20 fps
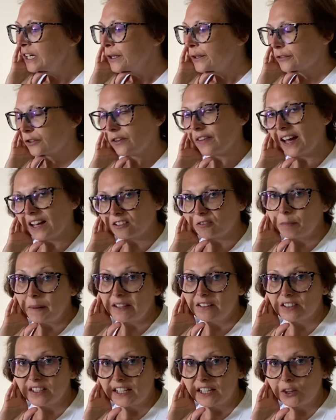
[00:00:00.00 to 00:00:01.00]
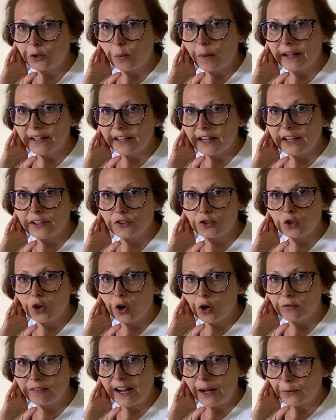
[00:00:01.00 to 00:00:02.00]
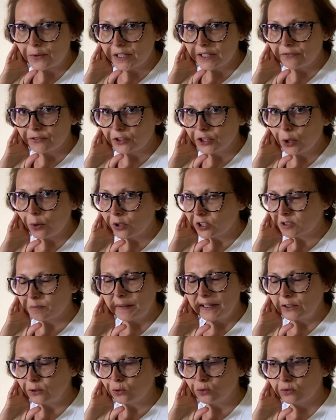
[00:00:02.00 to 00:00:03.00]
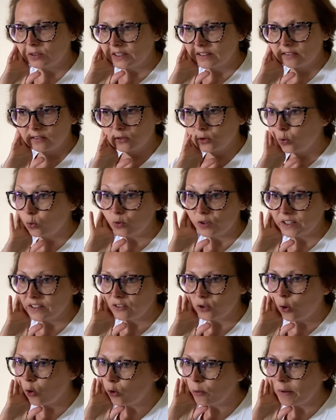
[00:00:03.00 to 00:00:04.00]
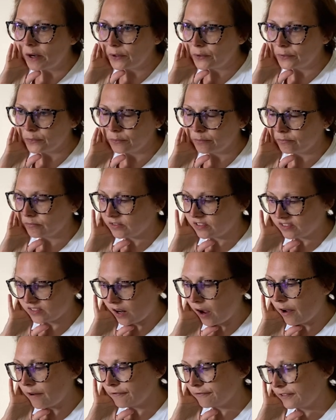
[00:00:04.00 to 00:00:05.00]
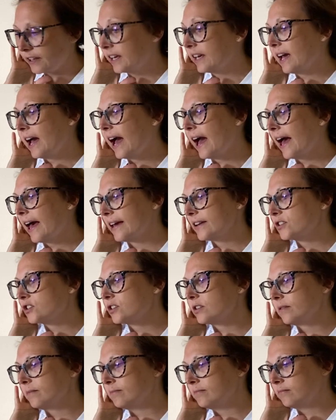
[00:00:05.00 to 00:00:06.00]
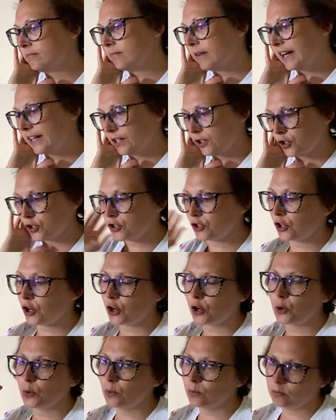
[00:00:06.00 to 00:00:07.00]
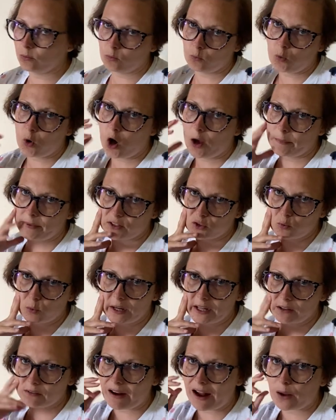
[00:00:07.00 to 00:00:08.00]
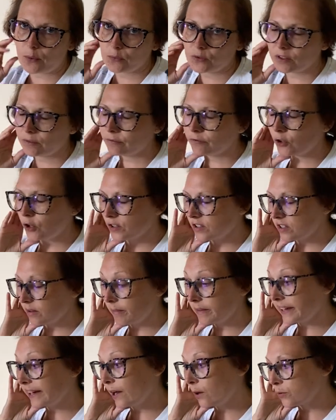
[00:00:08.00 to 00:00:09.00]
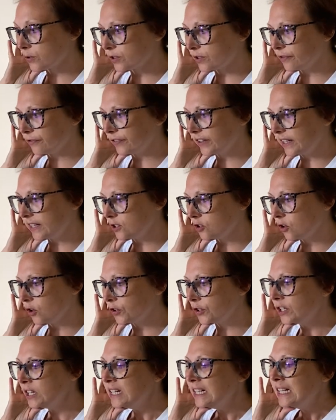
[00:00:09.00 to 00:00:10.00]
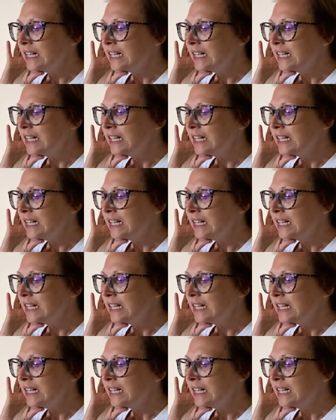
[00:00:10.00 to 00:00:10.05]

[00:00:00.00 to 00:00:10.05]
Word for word: so that's basically the way it had got around even though I'd been on this all this hormone stuff it had managed to worm its way around and find something else to feed on